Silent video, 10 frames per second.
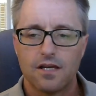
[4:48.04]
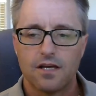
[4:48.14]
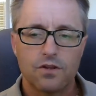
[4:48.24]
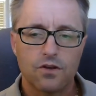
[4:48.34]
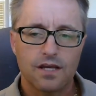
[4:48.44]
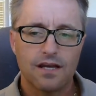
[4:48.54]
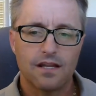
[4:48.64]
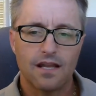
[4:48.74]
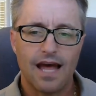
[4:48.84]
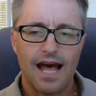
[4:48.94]
We look
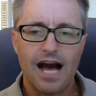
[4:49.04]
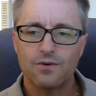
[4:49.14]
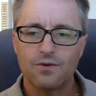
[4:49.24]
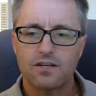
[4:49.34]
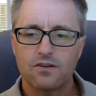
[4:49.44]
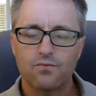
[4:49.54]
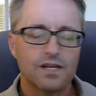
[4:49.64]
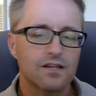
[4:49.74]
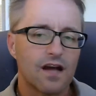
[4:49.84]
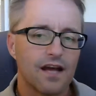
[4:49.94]
at how we could
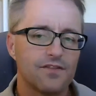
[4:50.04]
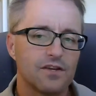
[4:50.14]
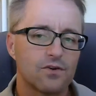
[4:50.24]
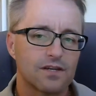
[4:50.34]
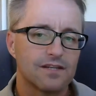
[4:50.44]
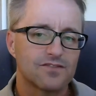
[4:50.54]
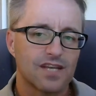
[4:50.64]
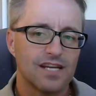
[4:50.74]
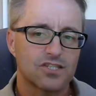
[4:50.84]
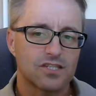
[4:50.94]
realign the
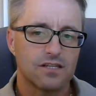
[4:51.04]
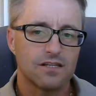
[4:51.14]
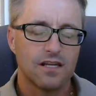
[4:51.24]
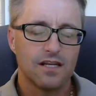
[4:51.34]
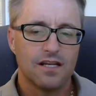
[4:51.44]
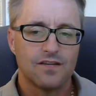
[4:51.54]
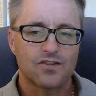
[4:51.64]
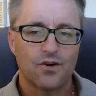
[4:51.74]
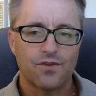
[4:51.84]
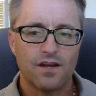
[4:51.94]
organization
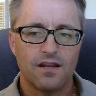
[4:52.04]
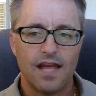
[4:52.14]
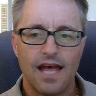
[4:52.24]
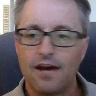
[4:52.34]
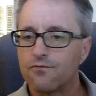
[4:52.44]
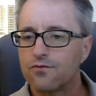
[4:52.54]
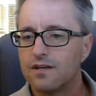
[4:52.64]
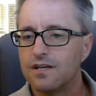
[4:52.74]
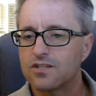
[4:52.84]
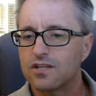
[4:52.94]
so that
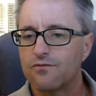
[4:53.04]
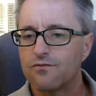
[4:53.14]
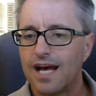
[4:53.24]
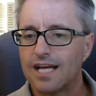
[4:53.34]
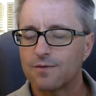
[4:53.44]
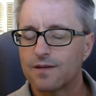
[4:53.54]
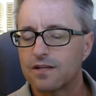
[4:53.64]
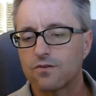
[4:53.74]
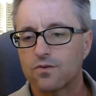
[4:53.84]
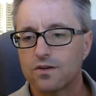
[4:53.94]
each and every aspect
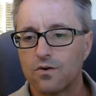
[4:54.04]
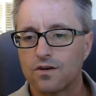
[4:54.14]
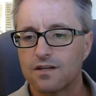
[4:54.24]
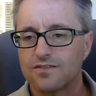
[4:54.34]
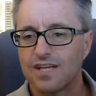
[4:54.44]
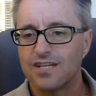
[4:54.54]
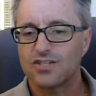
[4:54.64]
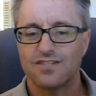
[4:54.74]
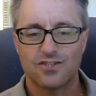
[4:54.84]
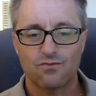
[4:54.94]
of the
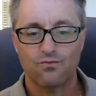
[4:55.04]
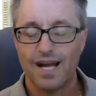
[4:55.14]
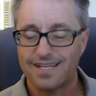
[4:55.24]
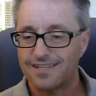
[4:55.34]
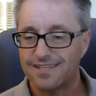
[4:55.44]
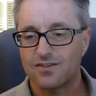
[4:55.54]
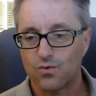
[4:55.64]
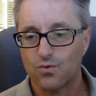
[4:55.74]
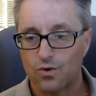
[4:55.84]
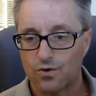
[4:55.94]
organization is directed
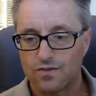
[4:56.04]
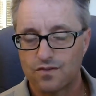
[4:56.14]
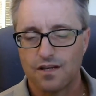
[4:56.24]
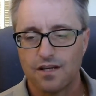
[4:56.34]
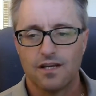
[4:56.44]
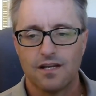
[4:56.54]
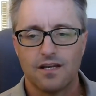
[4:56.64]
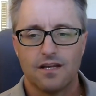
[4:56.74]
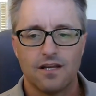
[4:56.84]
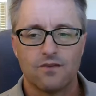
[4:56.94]
towards
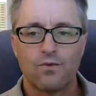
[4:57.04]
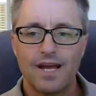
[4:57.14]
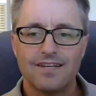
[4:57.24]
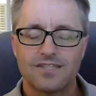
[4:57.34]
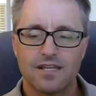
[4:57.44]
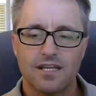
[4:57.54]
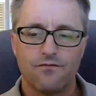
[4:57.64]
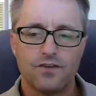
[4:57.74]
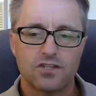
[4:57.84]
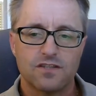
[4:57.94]
raising the
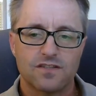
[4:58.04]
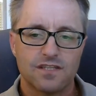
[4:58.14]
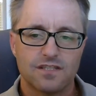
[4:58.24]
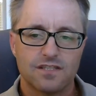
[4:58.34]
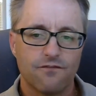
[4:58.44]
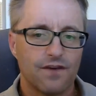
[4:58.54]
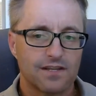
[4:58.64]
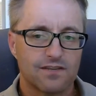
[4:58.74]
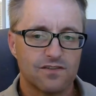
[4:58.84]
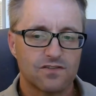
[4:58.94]
efficiencies and
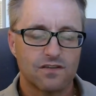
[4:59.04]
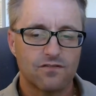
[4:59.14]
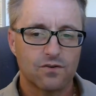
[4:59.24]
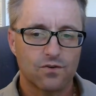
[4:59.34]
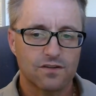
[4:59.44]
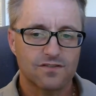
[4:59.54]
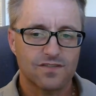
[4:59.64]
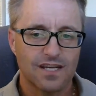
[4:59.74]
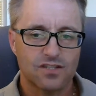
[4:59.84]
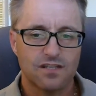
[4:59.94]
effectiveness of the new
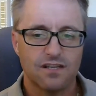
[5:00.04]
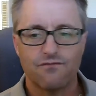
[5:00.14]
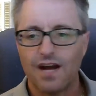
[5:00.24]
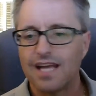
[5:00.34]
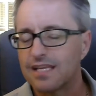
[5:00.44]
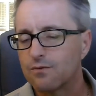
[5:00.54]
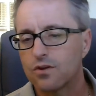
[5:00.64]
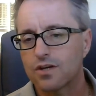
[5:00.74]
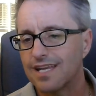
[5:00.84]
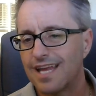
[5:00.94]
organization. And finally, we're
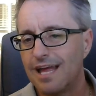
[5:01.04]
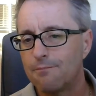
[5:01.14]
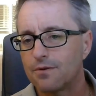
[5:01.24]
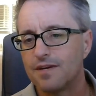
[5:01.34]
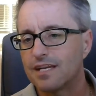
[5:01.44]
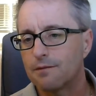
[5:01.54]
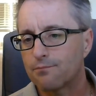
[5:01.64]
looking at implementing a